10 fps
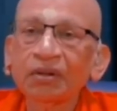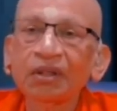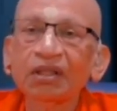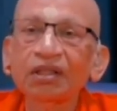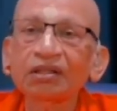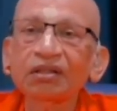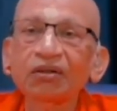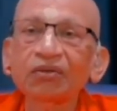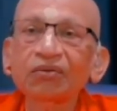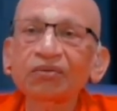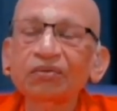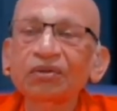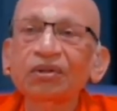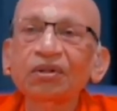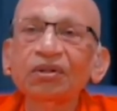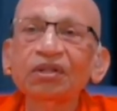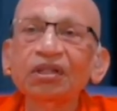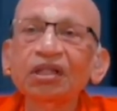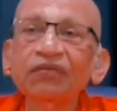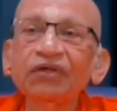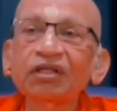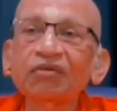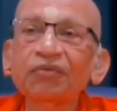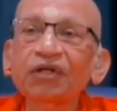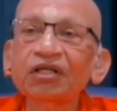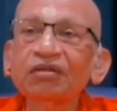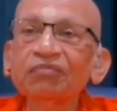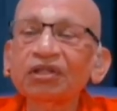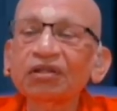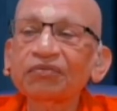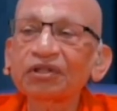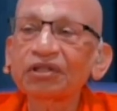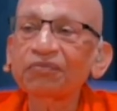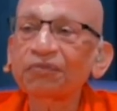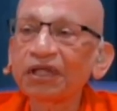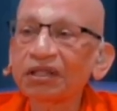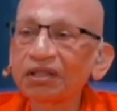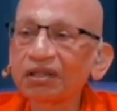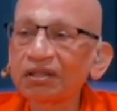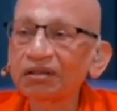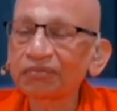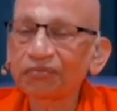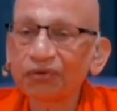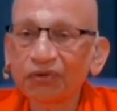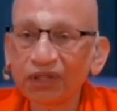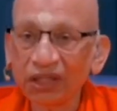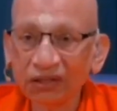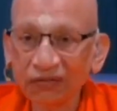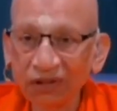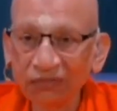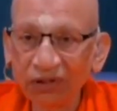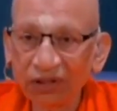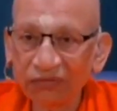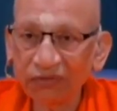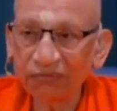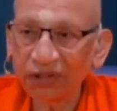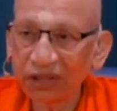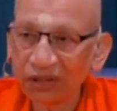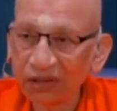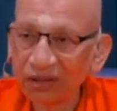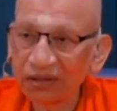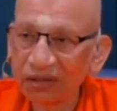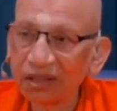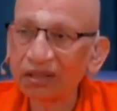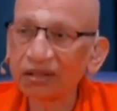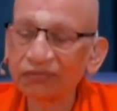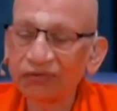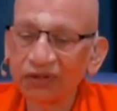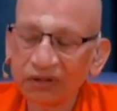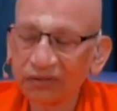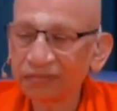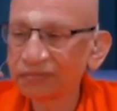And that's how the living in the present becomes a practical, progressively becomes a practical reality for us.